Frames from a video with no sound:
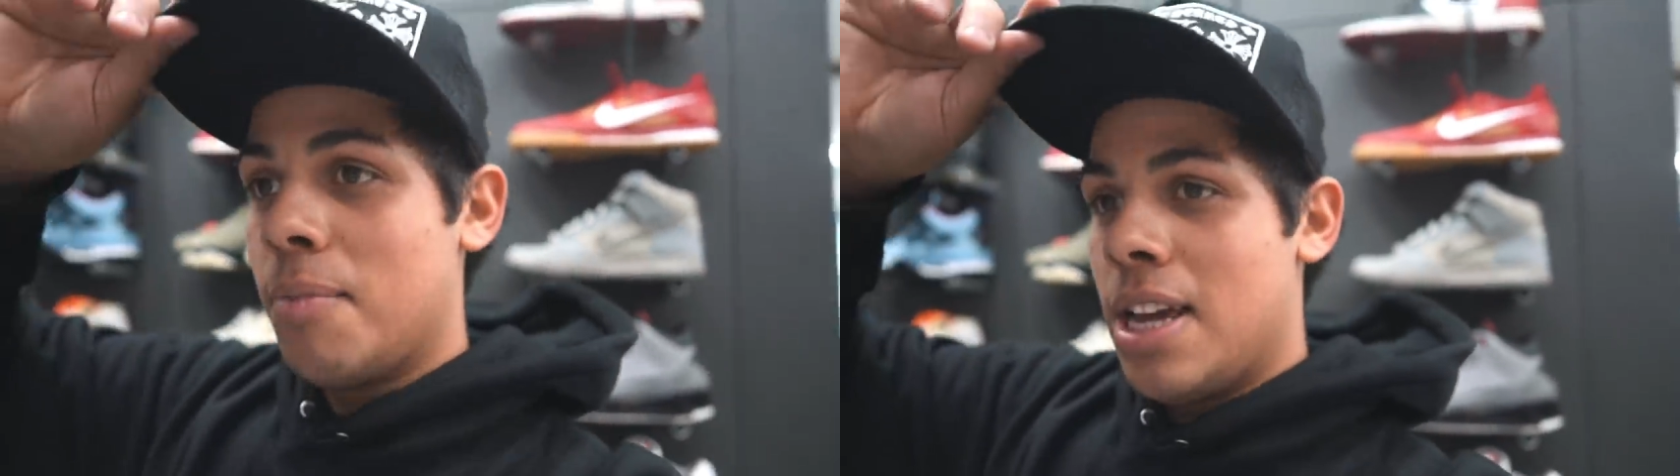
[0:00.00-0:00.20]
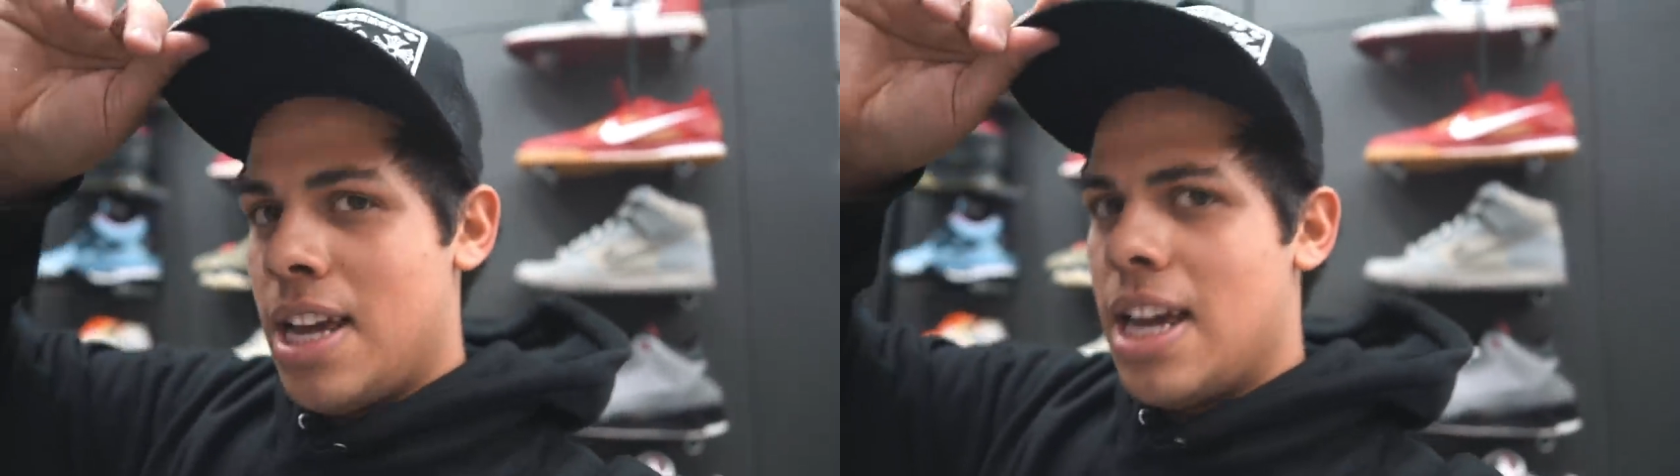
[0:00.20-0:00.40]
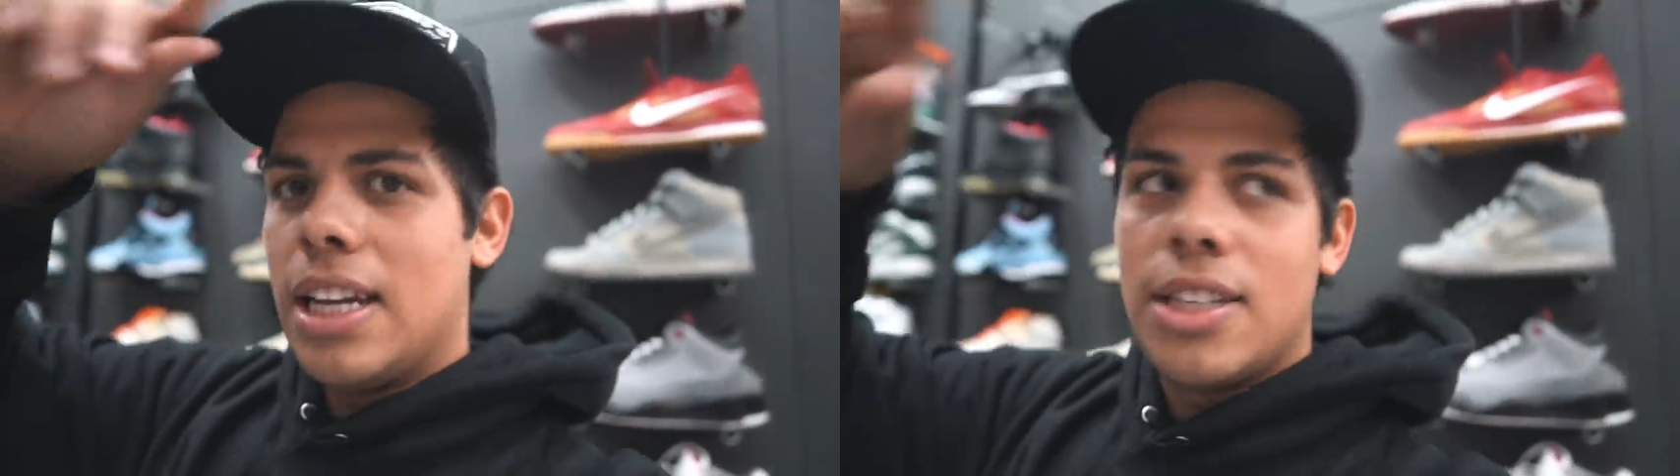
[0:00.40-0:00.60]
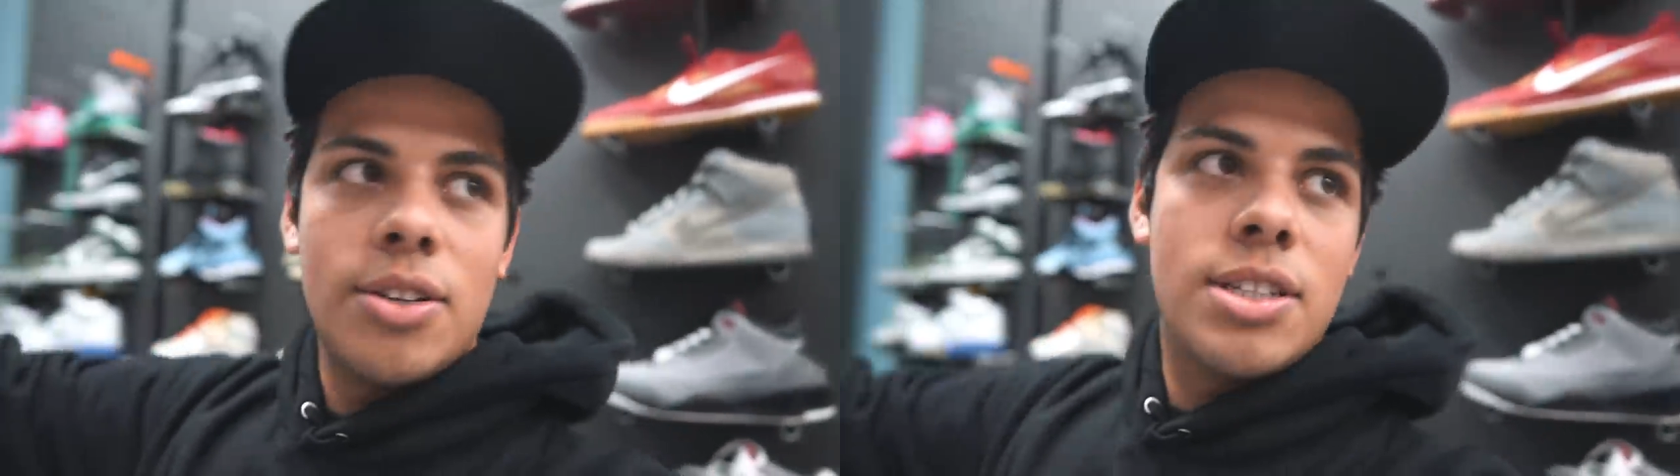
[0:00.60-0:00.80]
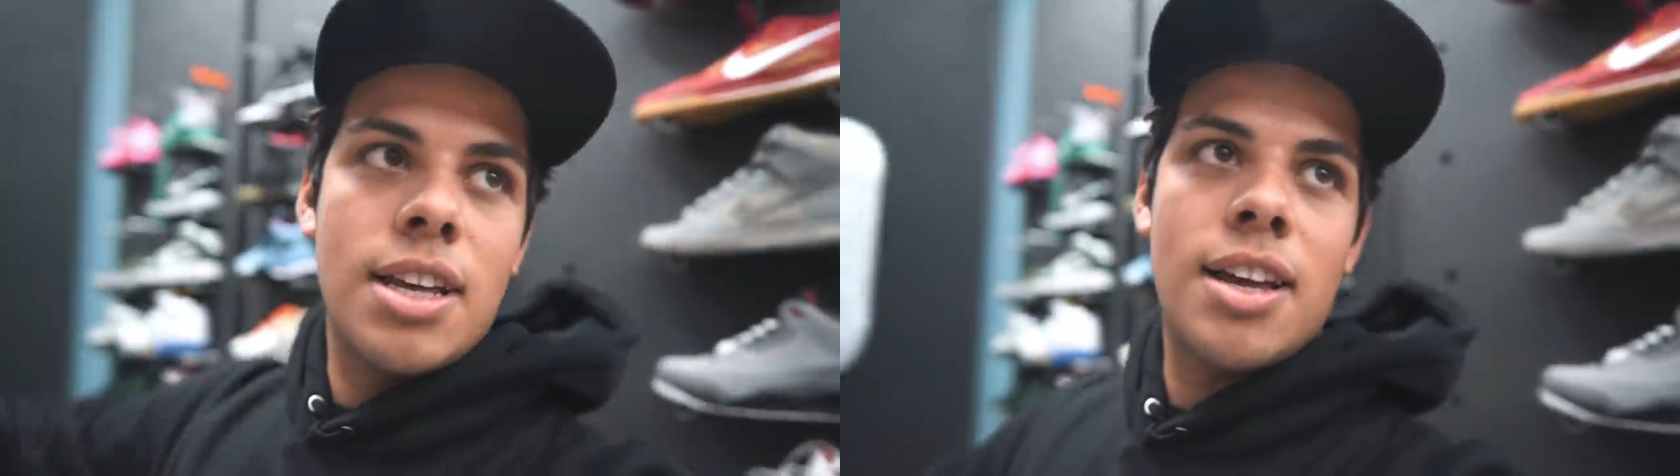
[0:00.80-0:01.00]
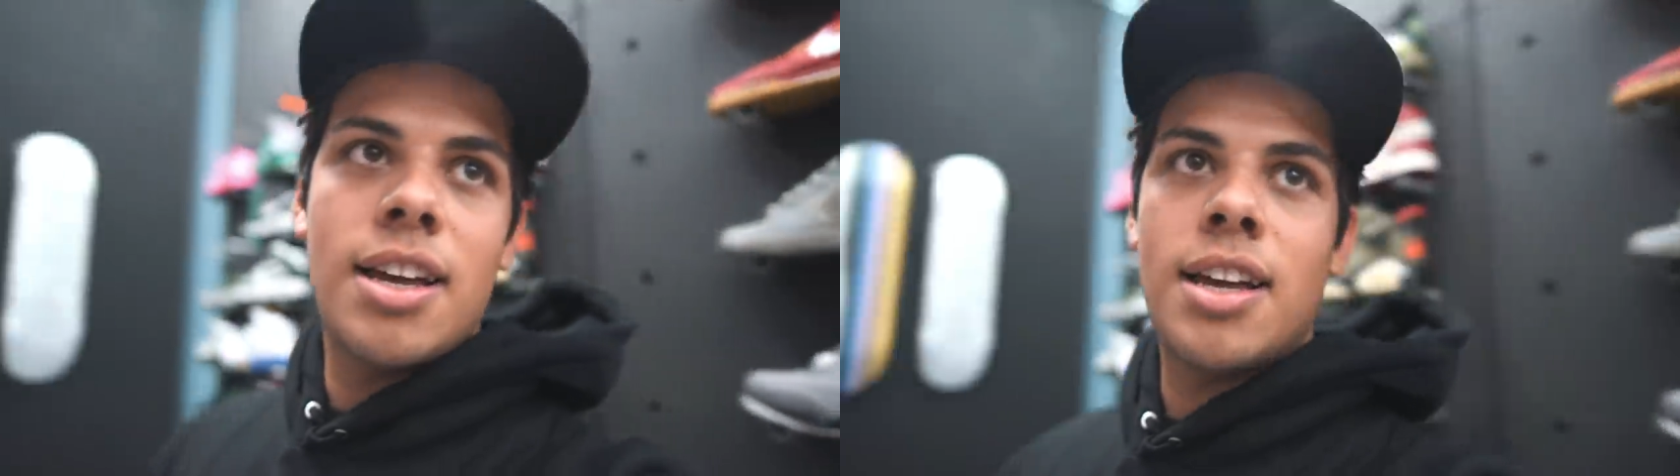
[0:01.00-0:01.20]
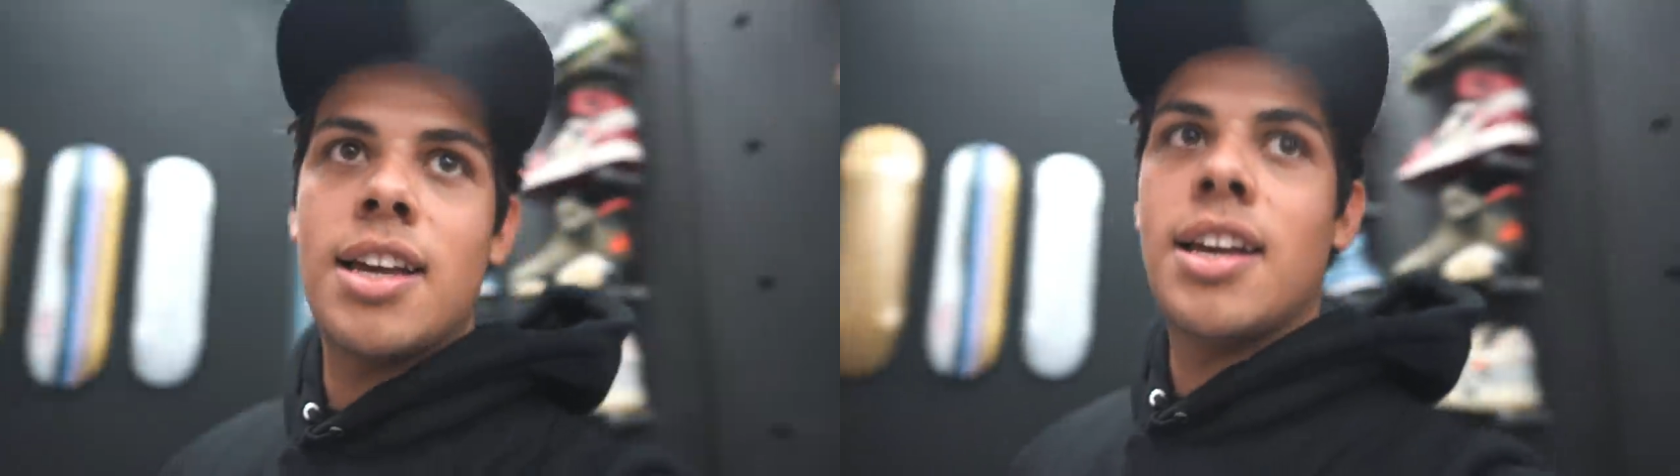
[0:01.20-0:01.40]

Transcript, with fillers: Oh, you want to put the red